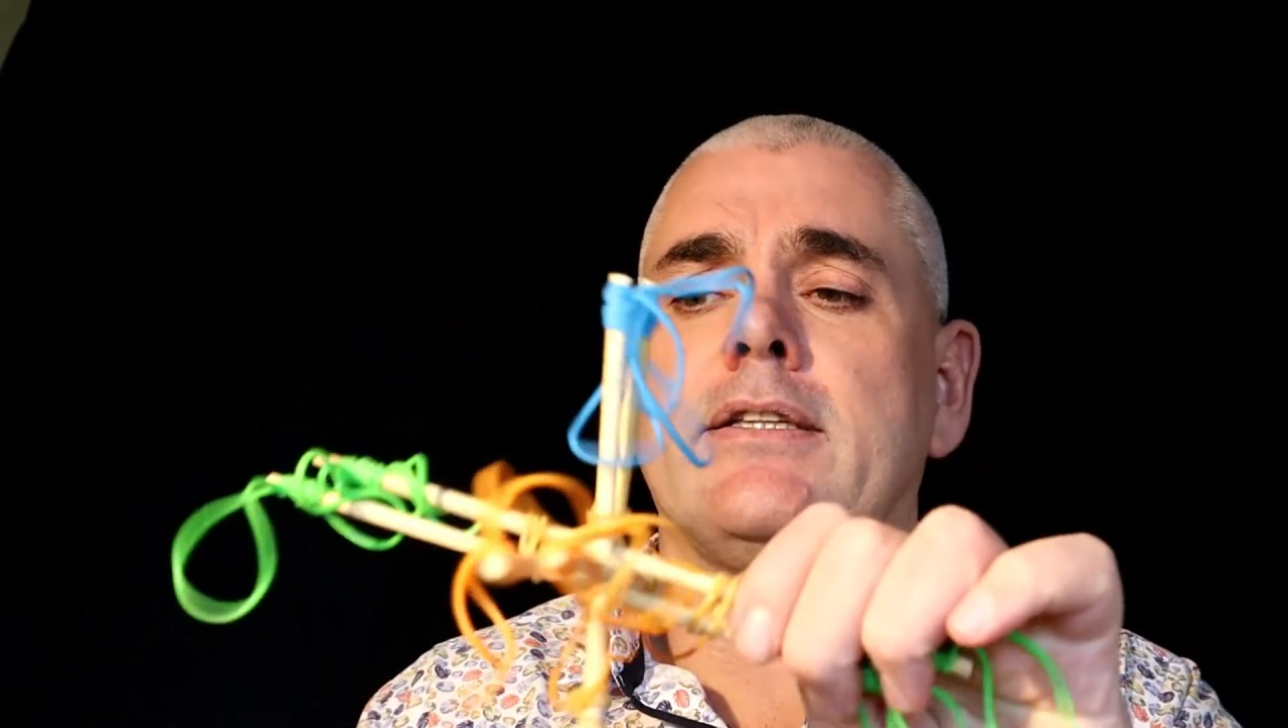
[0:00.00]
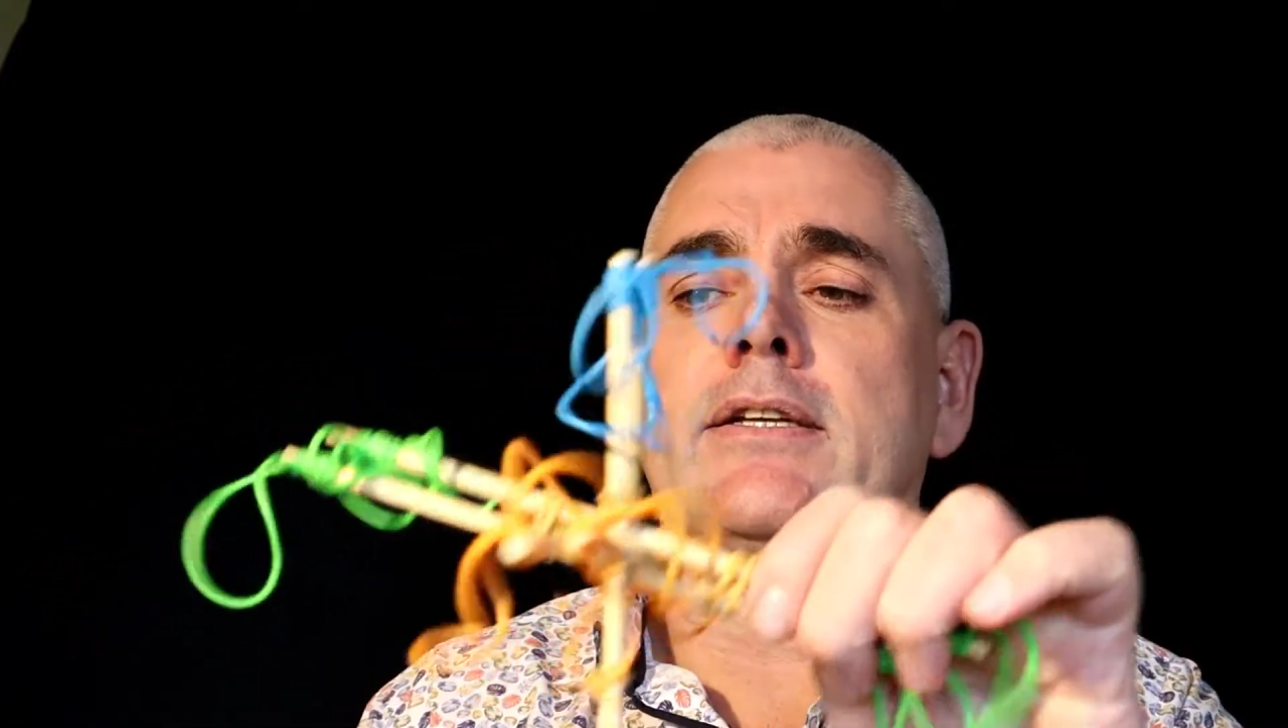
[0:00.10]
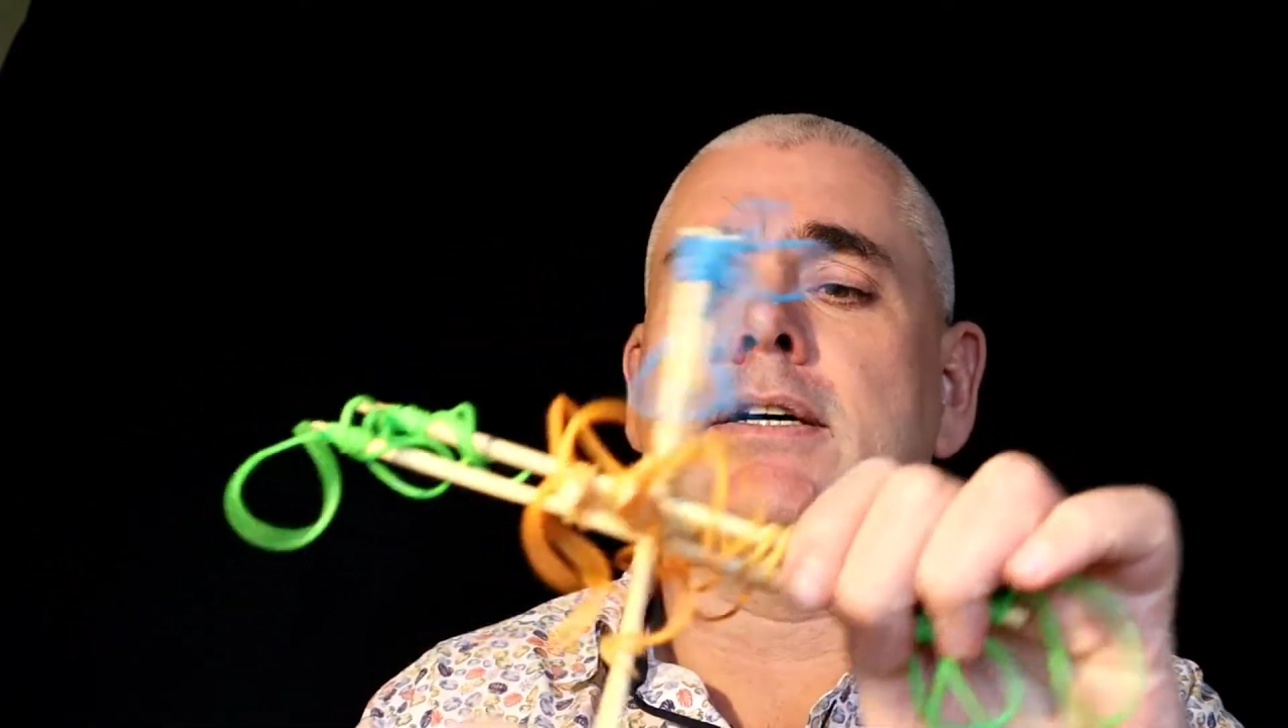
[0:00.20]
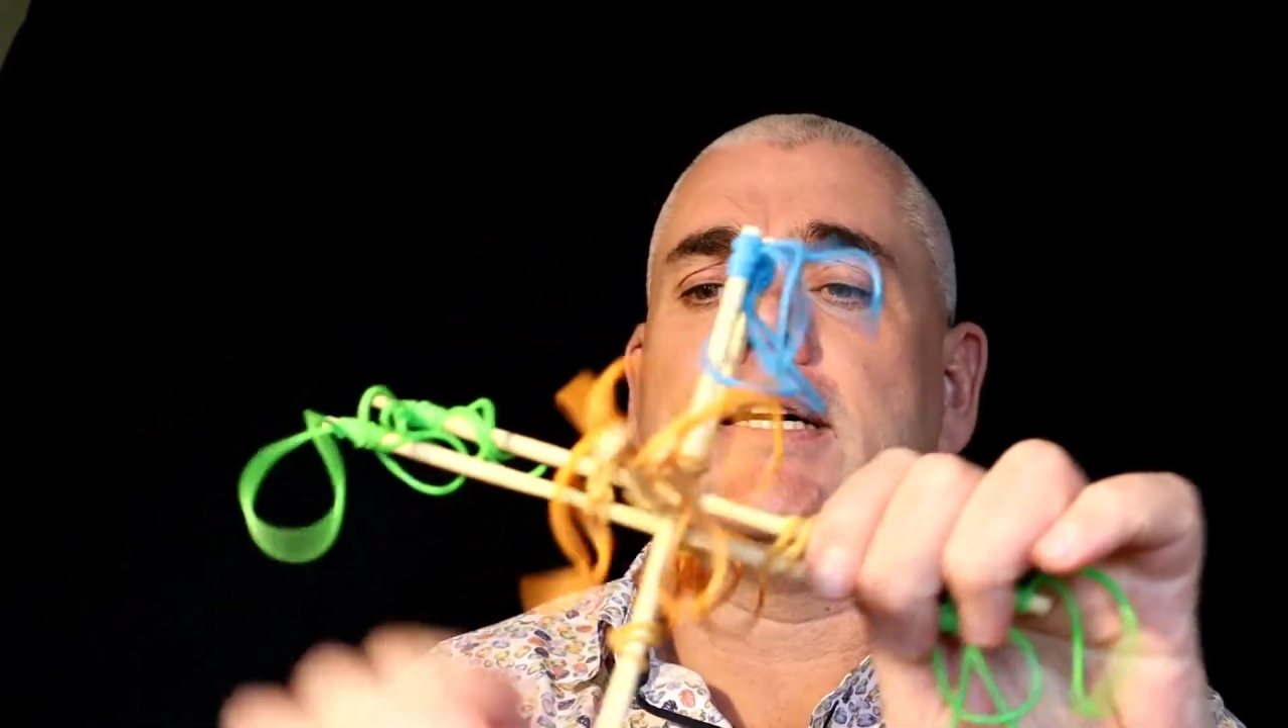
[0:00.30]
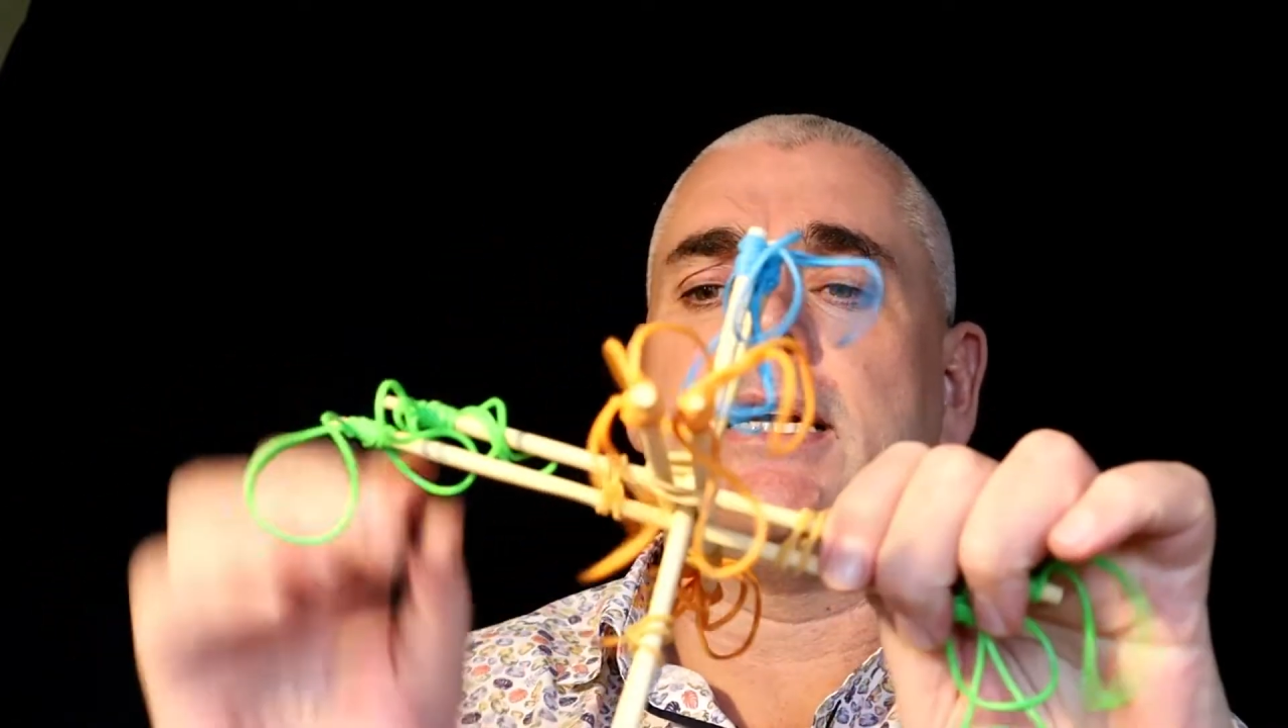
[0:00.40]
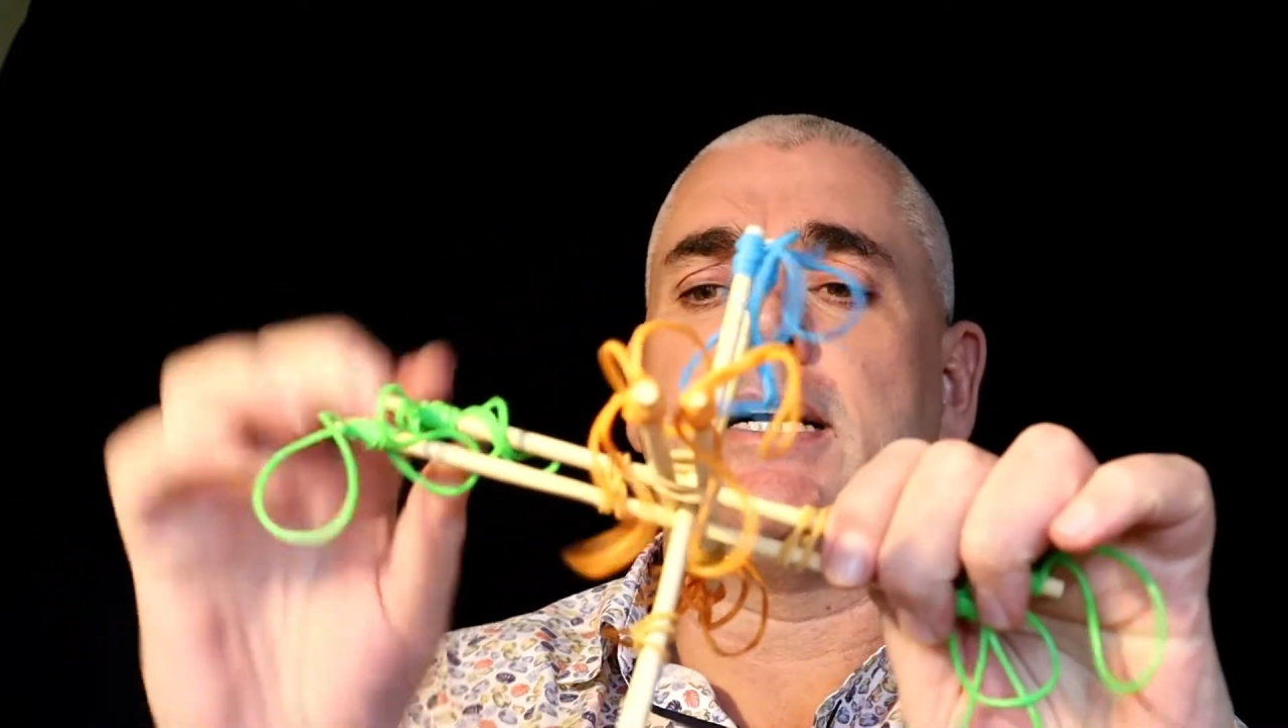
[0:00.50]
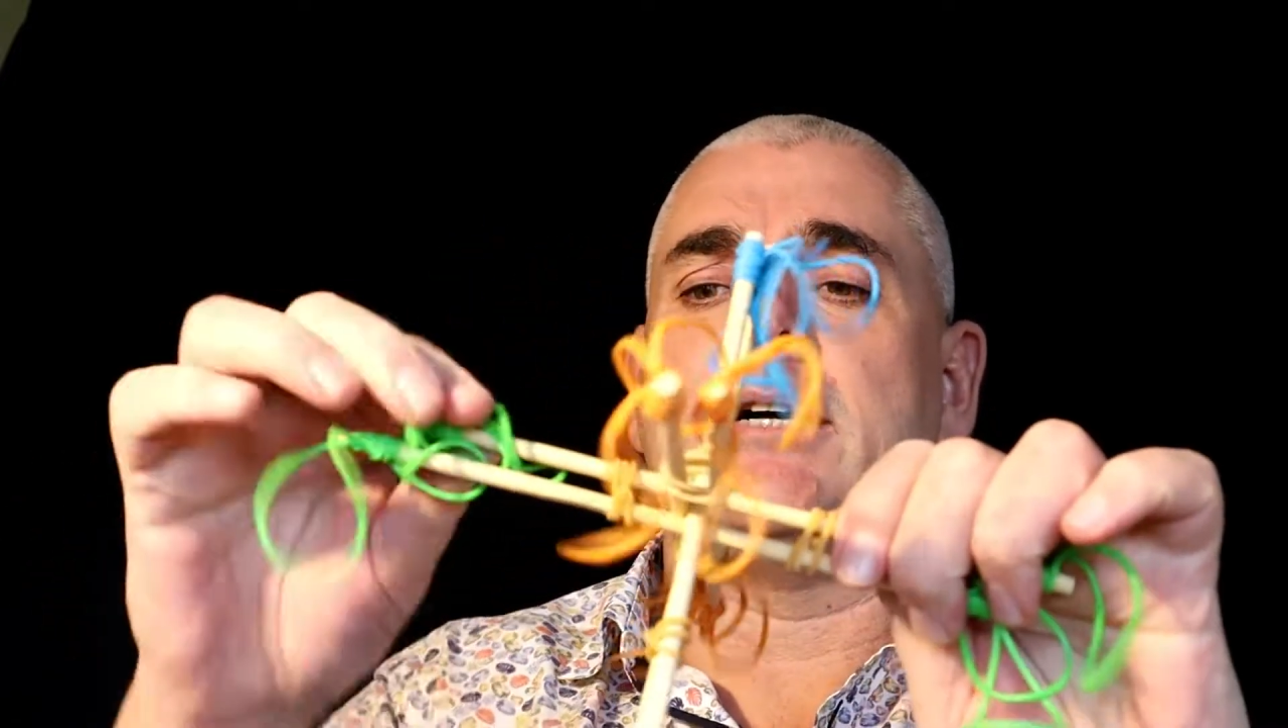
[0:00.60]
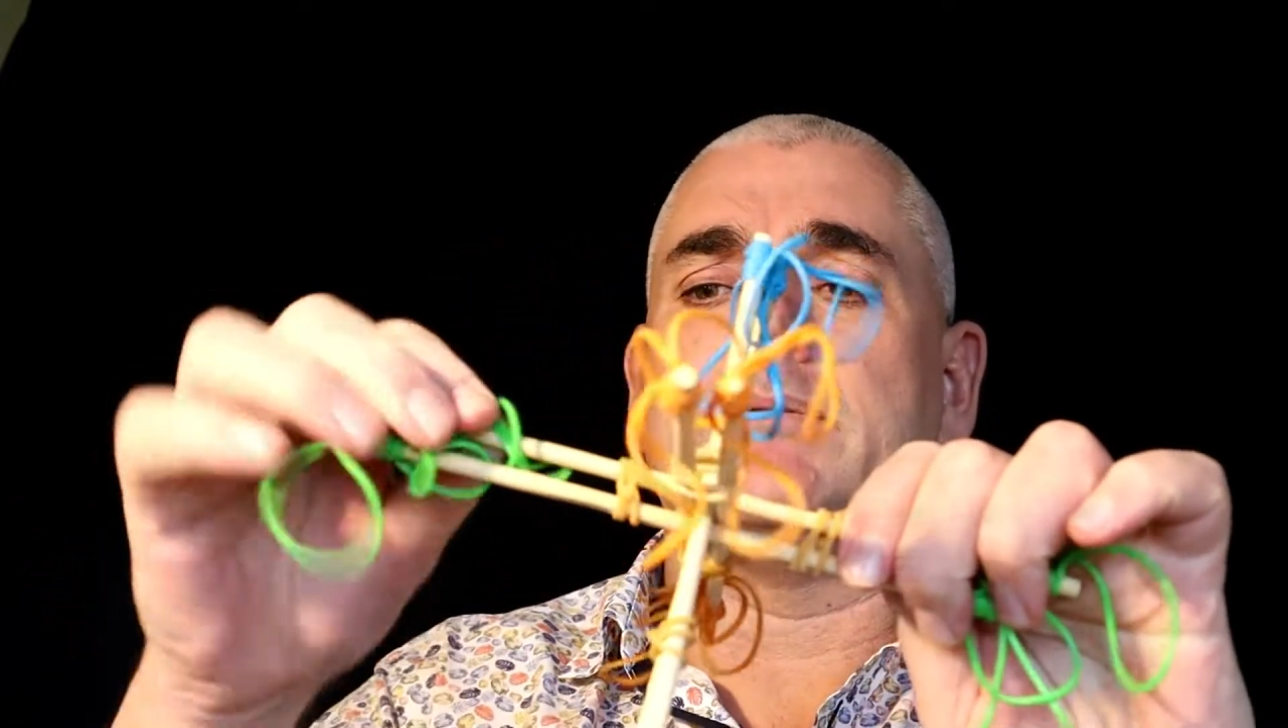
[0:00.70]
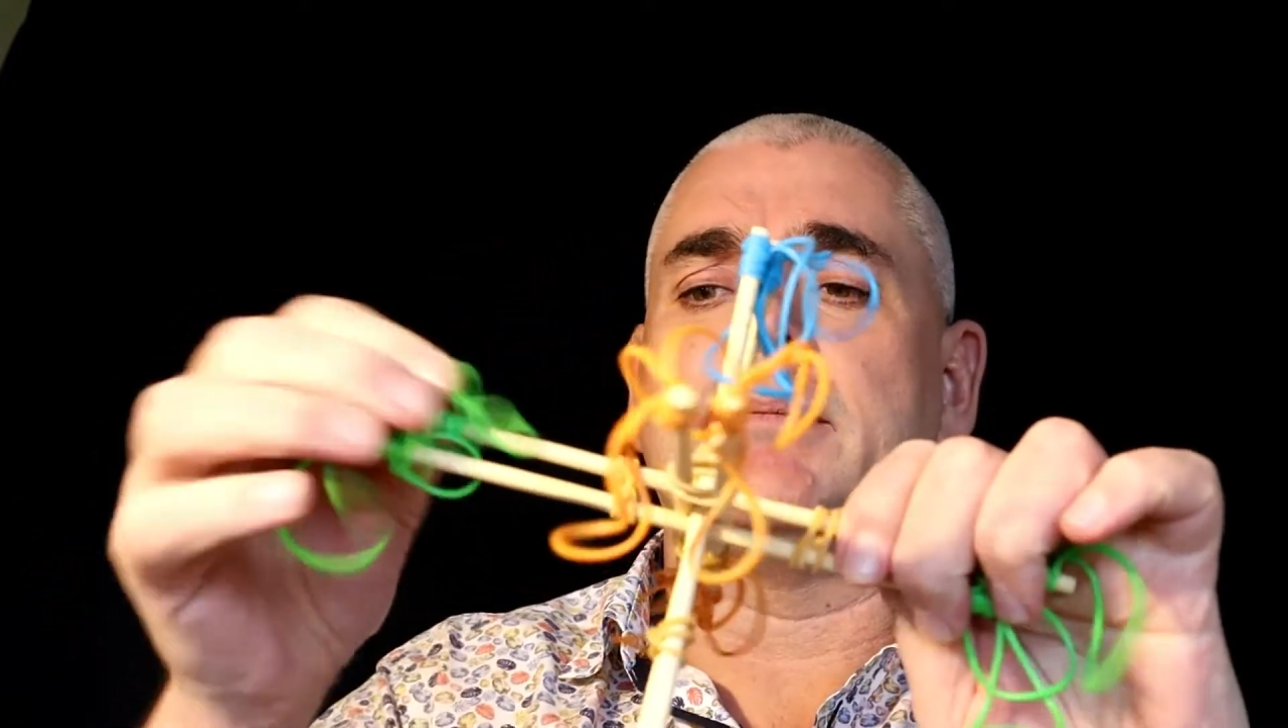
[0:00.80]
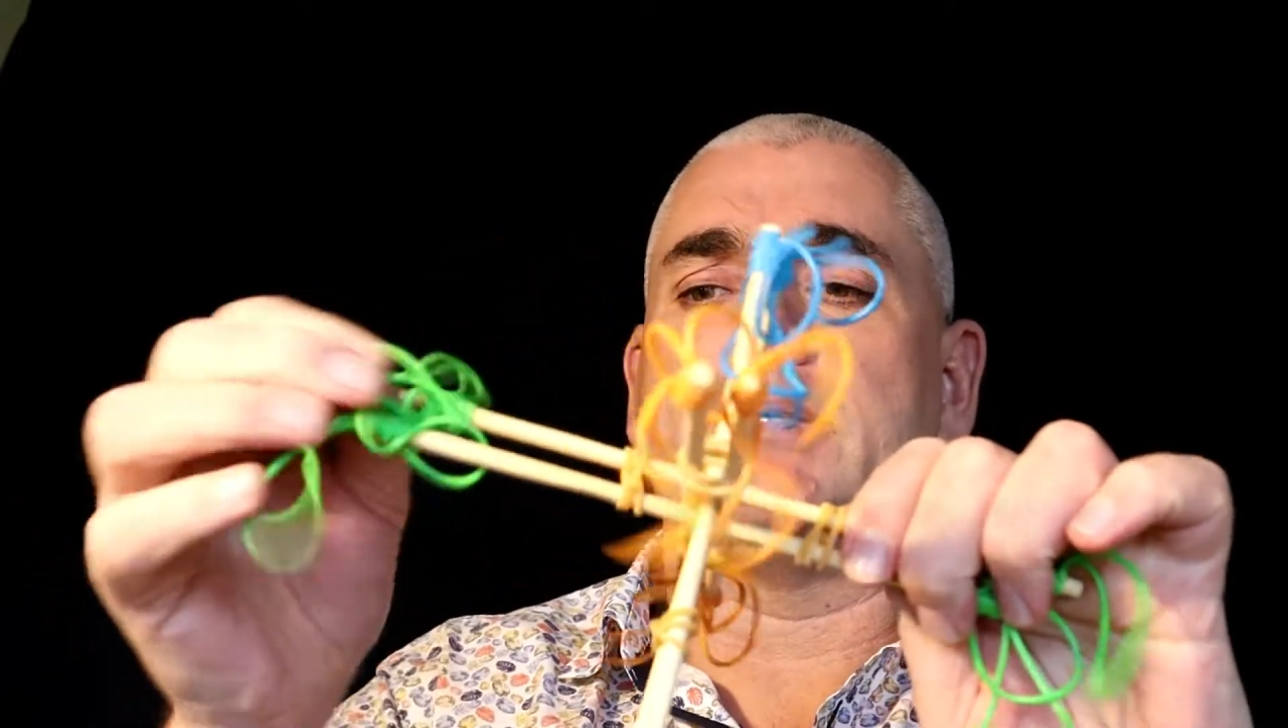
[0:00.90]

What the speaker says: line up,